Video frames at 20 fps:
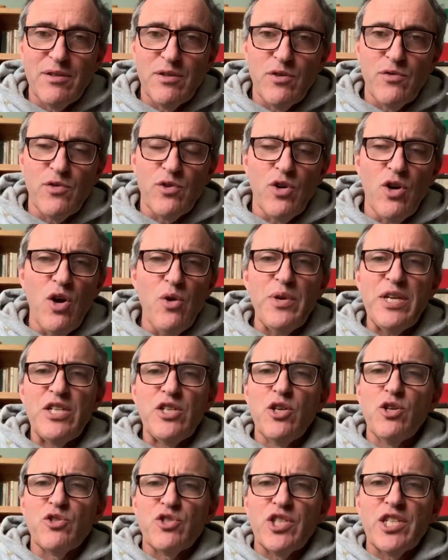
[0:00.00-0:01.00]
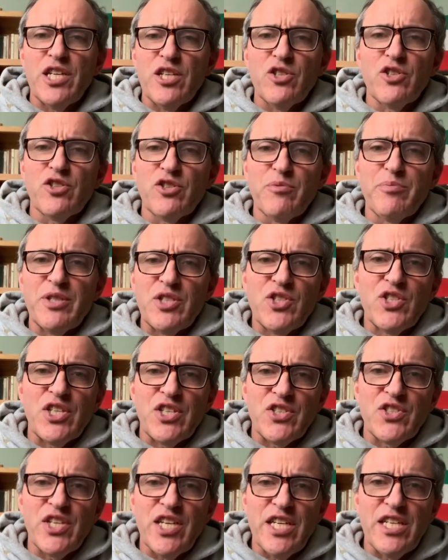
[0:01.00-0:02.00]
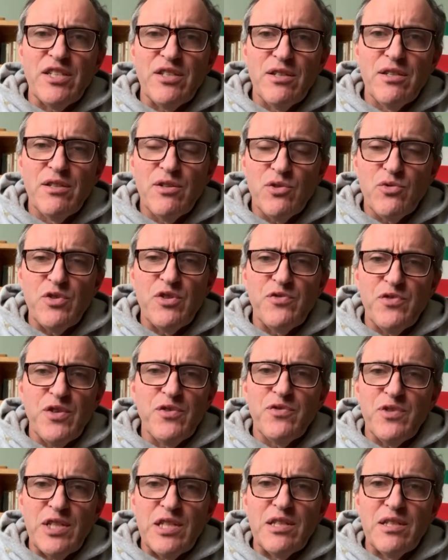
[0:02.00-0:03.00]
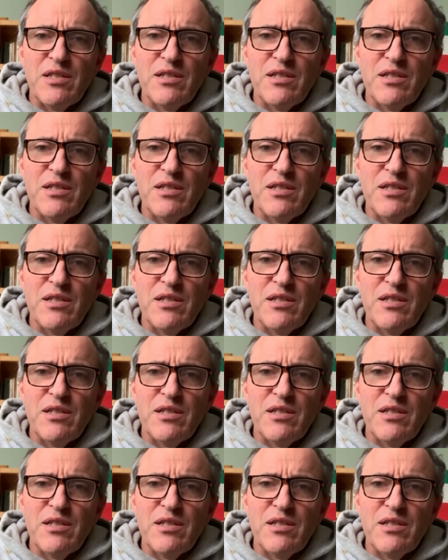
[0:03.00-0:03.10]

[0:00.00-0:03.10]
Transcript: For all we know, Chandler could be 6'8", 350.